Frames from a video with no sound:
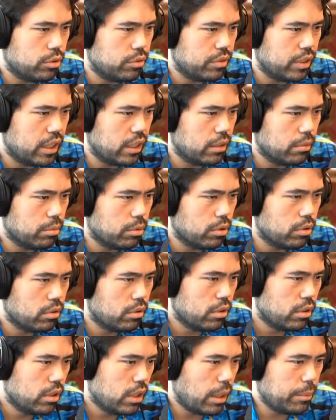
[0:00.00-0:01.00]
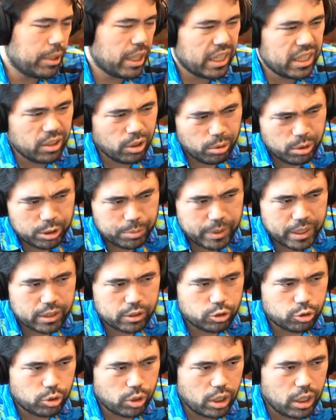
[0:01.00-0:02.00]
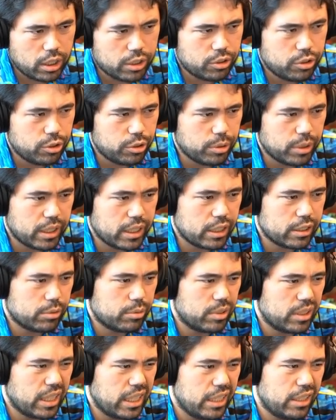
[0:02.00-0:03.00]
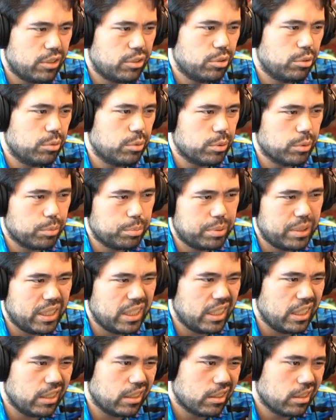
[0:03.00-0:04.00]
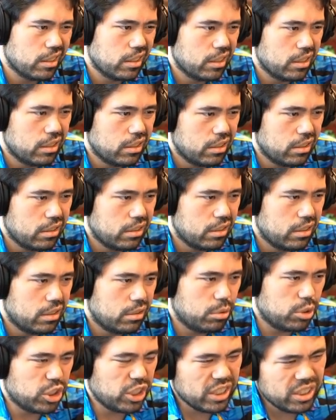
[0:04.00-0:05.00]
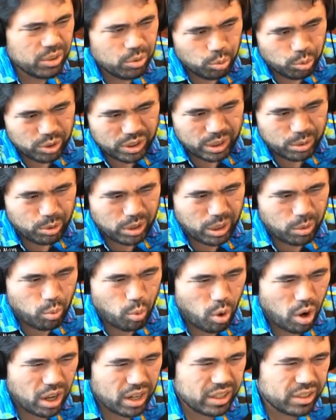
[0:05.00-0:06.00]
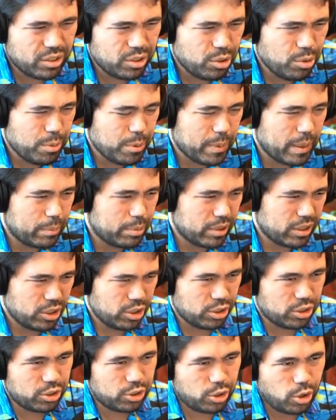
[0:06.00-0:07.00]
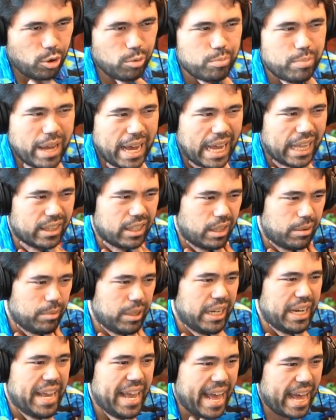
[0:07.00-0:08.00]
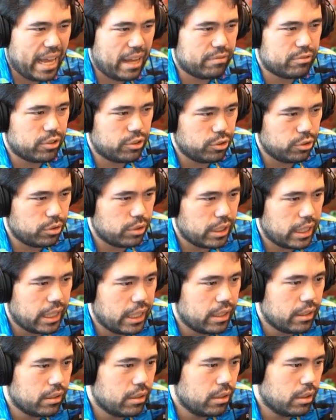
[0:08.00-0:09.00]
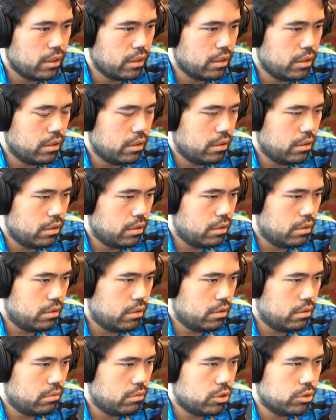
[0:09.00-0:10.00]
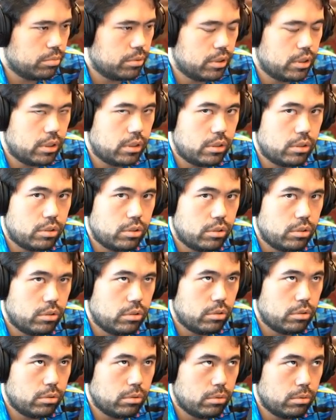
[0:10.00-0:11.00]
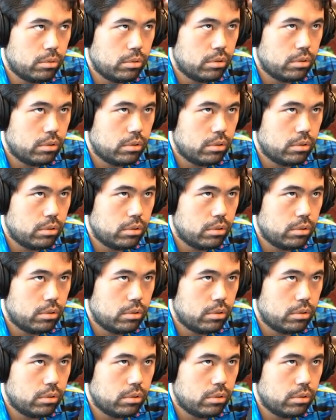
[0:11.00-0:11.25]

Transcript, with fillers: available I mean I can always make a draw too I guess with knight e2 and we repeat which isn't really what I want to do but my position is so bad that I might have to do that c2